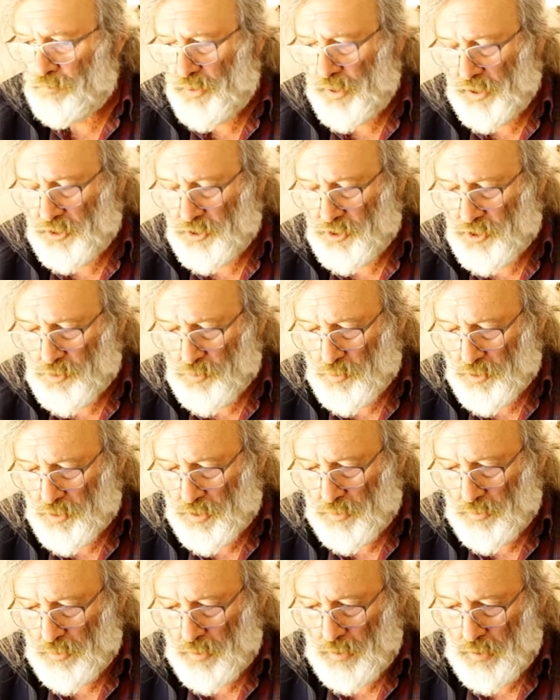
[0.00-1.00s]
pins with
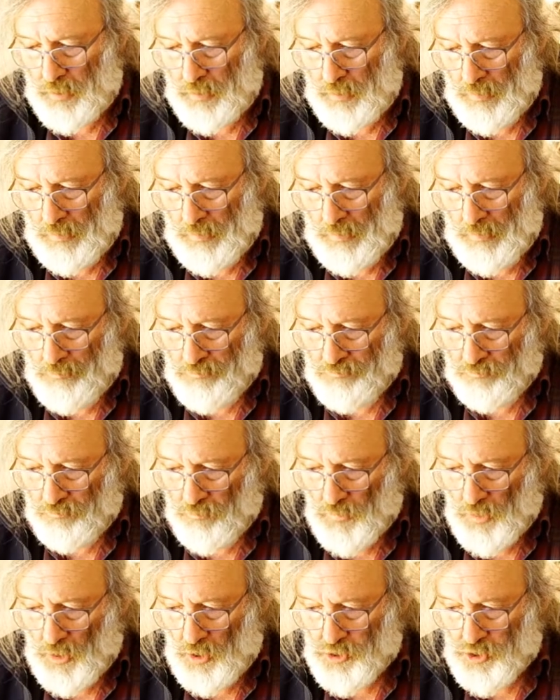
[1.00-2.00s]
a
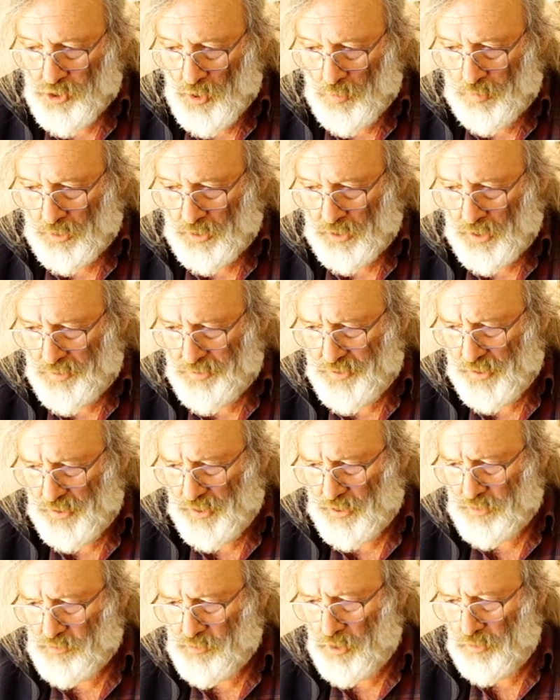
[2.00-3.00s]
top on it, I think
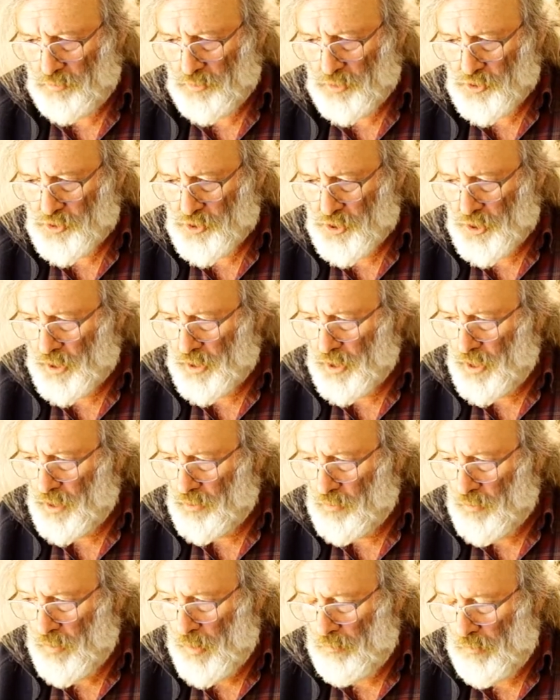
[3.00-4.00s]
they're Grosvenor's, I
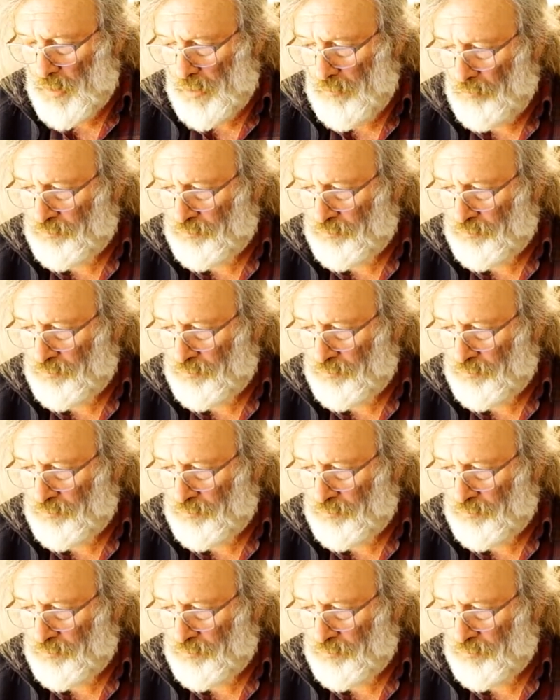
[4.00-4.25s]
can't remember.